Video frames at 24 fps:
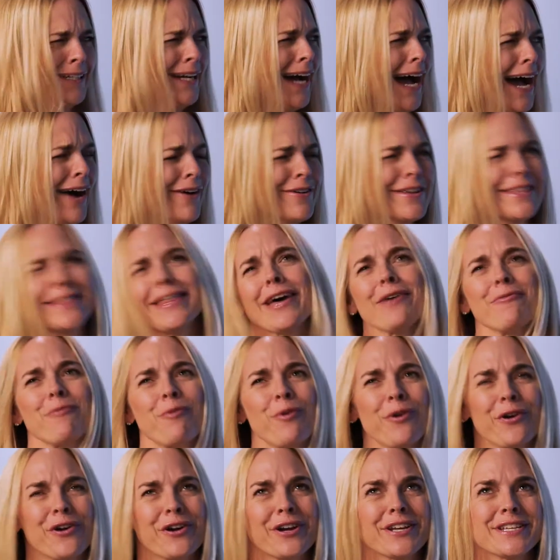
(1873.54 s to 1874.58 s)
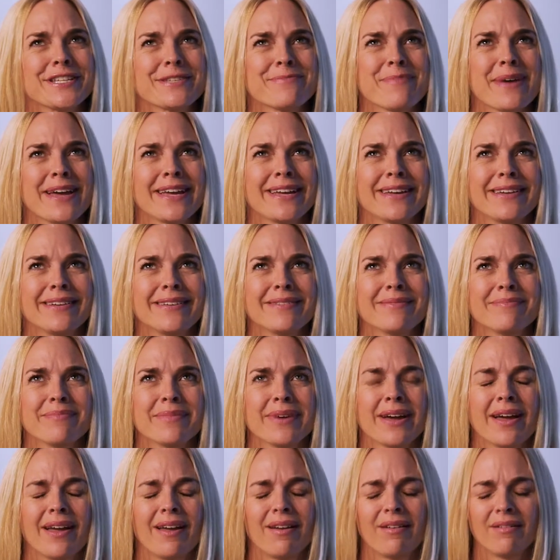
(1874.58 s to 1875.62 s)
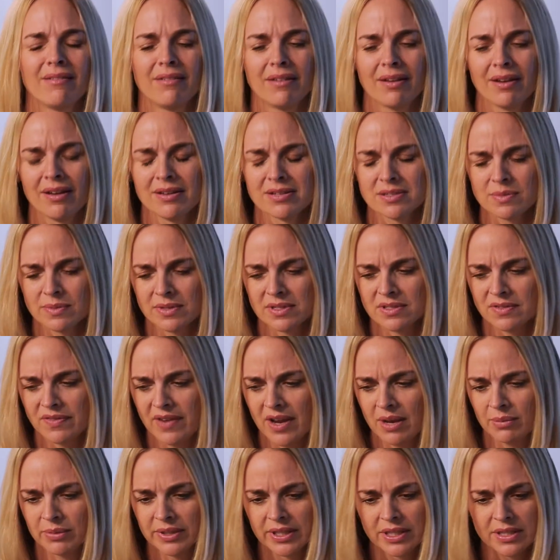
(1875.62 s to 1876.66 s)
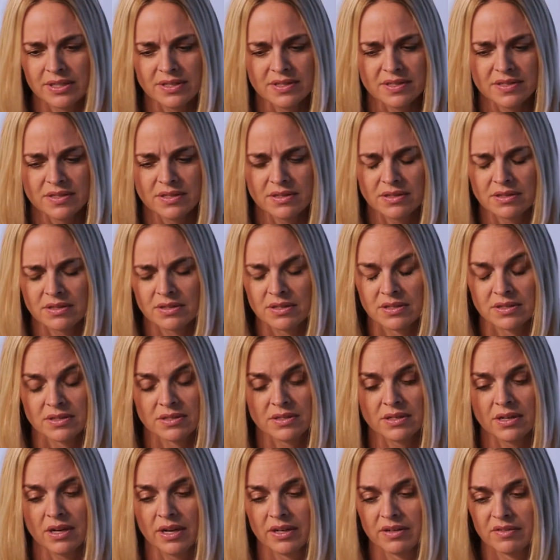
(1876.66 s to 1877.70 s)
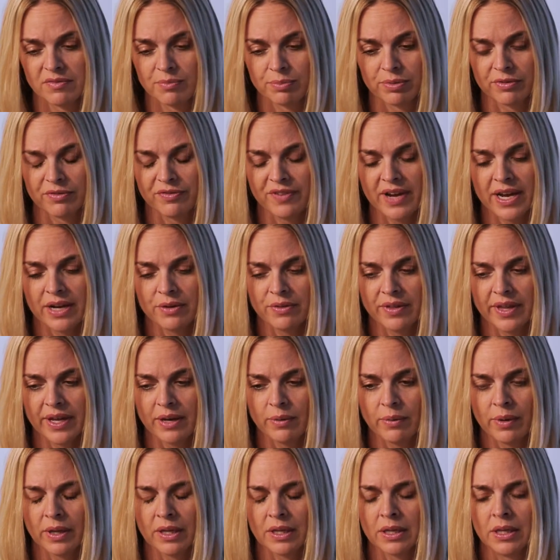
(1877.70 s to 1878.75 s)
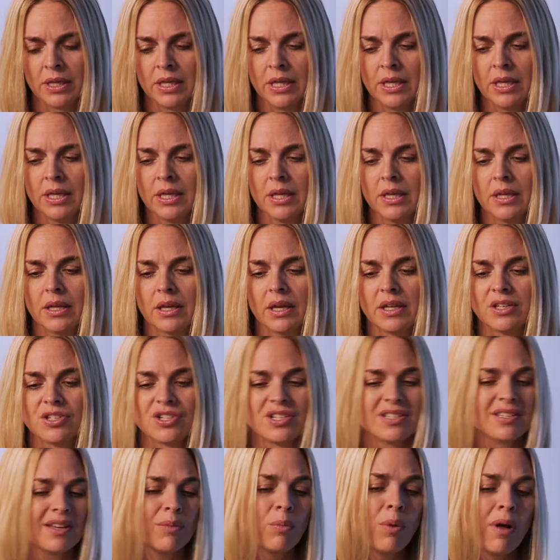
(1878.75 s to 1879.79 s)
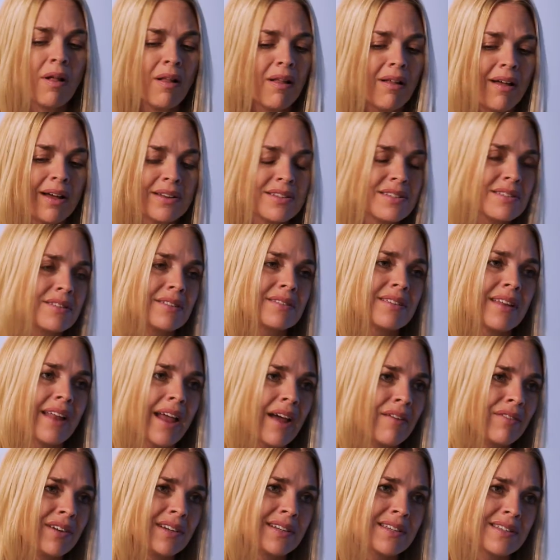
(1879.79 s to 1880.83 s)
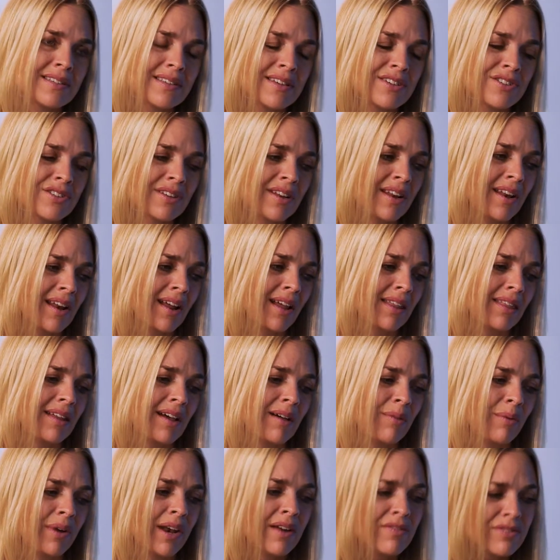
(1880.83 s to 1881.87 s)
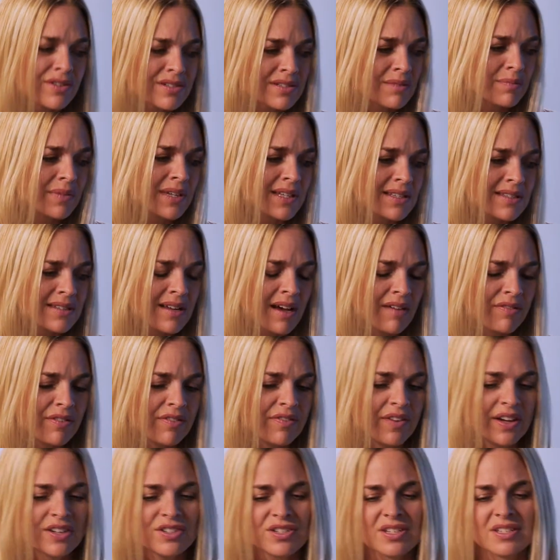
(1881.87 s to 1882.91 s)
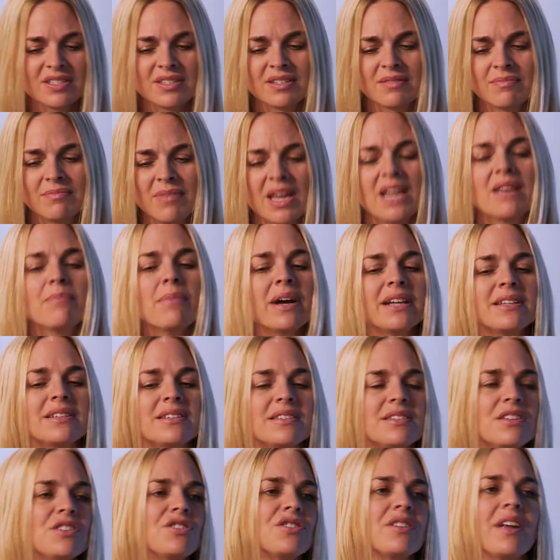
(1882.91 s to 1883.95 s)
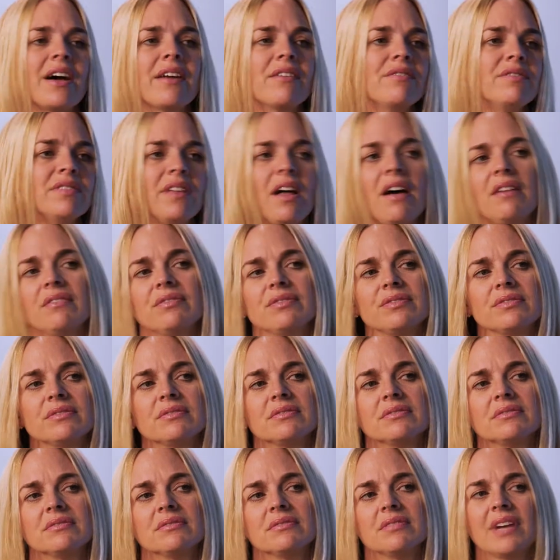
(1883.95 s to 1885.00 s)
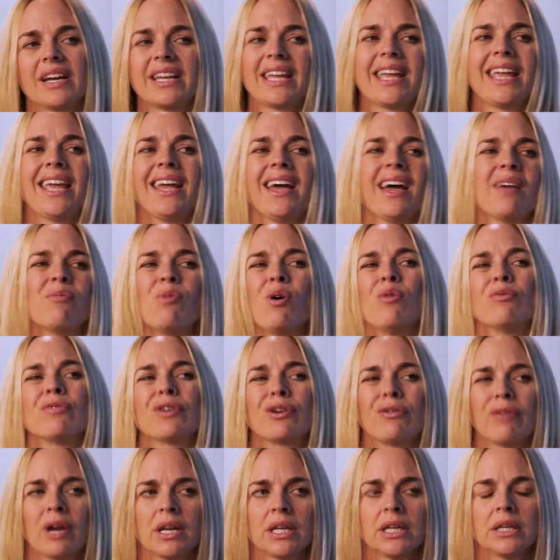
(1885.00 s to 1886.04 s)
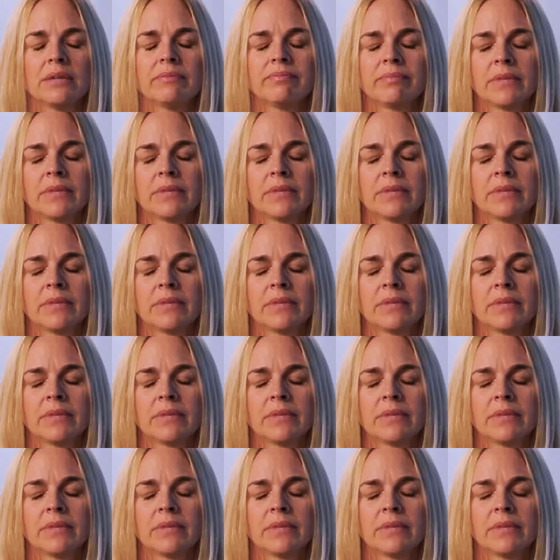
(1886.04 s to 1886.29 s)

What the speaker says: how did that work? Because my husband's family is just kind of profound that way. And she said, well, I just looked at every decision and I thought, whenever something's tough, if I just make my decision out of love, I won't regret it.